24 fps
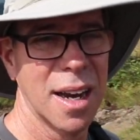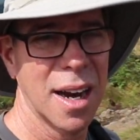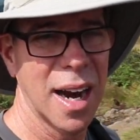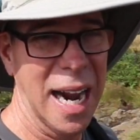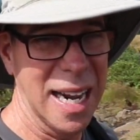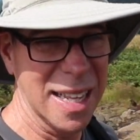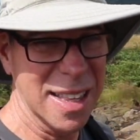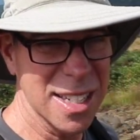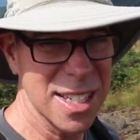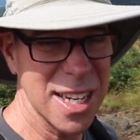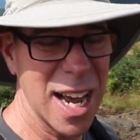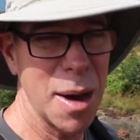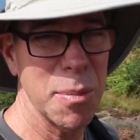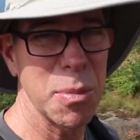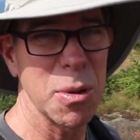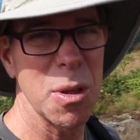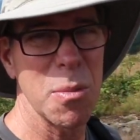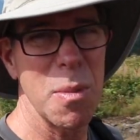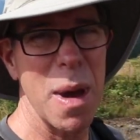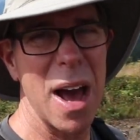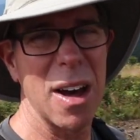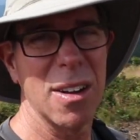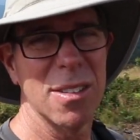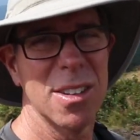at the top of the
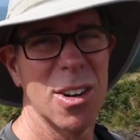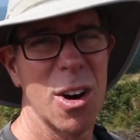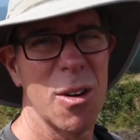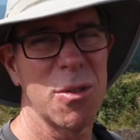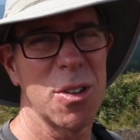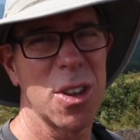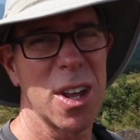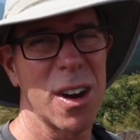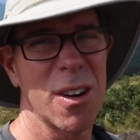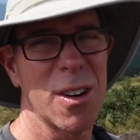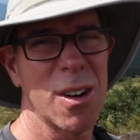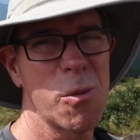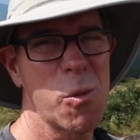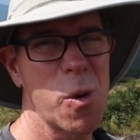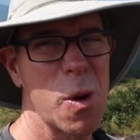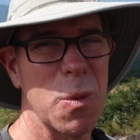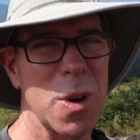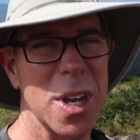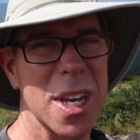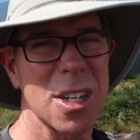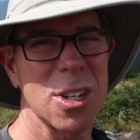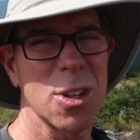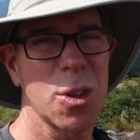mountain over there when we get